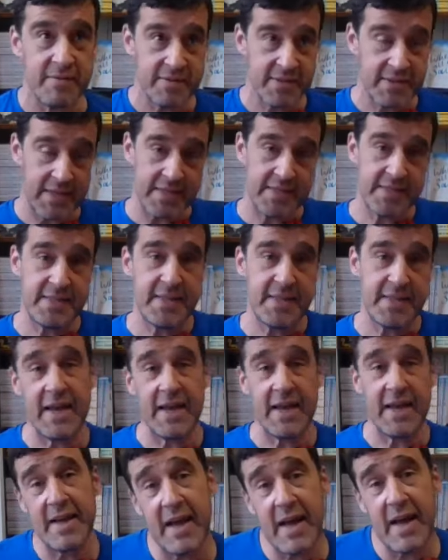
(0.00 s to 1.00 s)

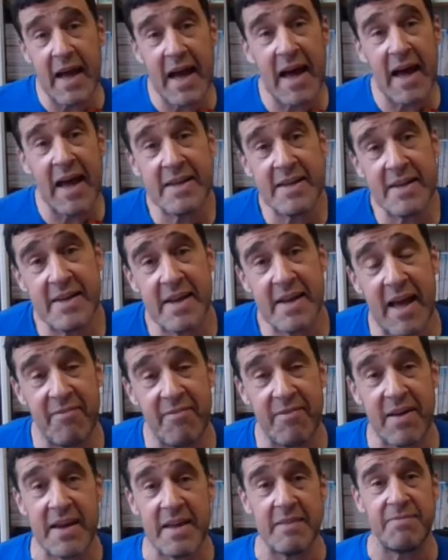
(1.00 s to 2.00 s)
16, I didn't
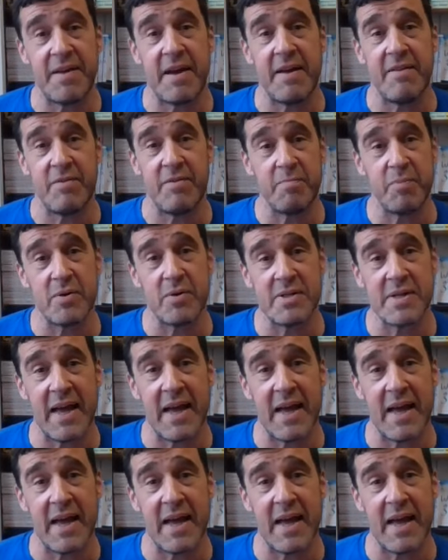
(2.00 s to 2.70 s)
have any favourite books.